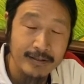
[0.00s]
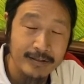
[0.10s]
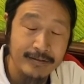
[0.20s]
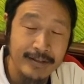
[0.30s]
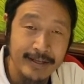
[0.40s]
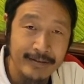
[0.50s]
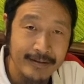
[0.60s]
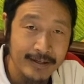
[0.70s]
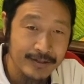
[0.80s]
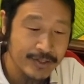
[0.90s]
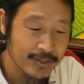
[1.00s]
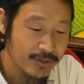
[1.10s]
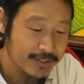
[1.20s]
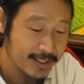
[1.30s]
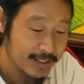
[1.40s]
than the genital
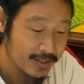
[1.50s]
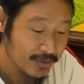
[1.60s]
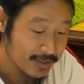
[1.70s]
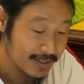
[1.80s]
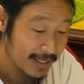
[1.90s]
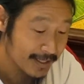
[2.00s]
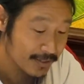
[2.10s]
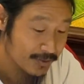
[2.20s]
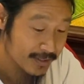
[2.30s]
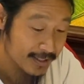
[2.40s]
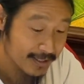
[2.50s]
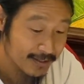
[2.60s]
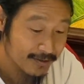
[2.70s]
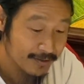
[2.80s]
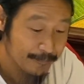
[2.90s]
chicken. So it's like you see
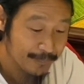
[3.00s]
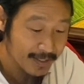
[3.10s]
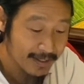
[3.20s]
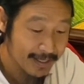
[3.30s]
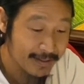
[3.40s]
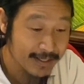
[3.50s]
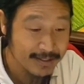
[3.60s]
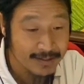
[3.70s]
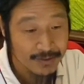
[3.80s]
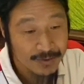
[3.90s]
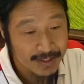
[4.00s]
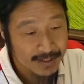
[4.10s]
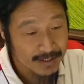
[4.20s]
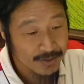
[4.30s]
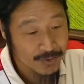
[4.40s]
like this, you see
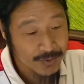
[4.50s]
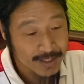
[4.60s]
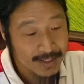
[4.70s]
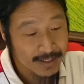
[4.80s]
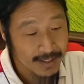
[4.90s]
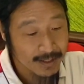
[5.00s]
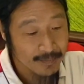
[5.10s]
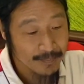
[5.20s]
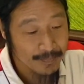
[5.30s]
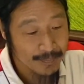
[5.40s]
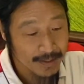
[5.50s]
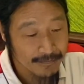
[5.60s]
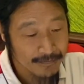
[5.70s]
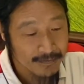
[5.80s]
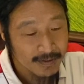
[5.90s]
still you can see the
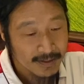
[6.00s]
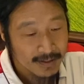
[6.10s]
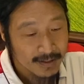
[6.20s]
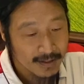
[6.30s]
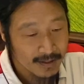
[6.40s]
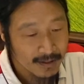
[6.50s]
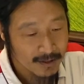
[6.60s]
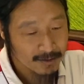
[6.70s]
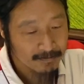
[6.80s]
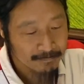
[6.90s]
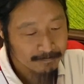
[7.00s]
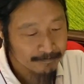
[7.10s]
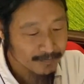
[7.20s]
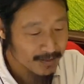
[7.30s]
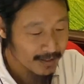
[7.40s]
beef uh,
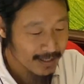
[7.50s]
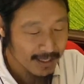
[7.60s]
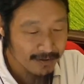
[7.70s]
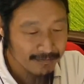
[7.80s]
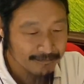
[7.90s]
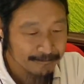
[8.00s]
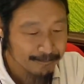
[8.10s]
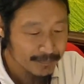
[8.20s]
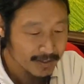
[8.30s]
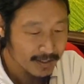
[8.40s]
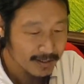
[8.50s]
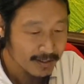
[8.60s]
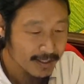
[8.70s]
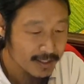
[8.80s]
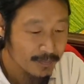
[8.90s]
kind of
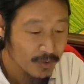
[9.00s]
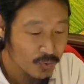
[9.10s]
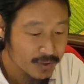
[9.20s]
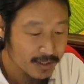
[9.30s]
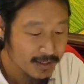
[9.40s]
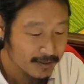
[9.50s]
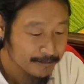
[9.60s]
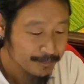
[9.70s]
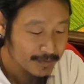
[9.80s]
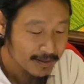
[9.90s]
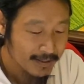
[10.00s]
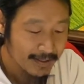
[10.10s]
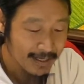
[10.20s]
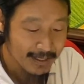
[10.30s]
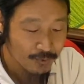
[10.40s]
exposed.
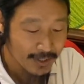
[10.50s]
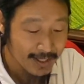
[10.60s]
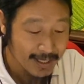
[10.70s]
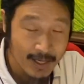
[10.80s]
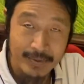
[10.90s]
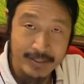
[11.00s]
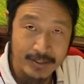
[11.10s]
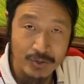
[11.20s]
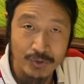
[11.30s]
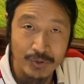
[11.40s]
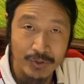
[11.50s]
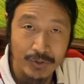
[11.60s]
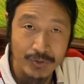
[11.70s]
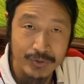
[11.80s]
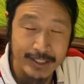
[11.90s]
That rarely happens
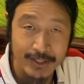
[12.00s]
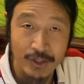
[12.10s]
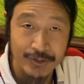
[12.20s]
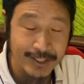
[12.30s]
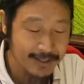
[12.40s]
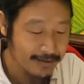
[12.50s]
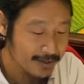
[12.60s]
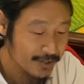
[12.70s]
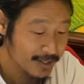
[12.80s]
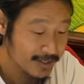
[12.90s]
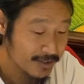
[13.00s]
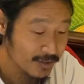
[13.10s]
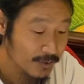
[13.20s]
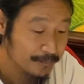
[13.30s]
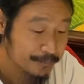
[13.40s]
to genital chicken, the chicken.
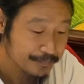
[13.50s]
So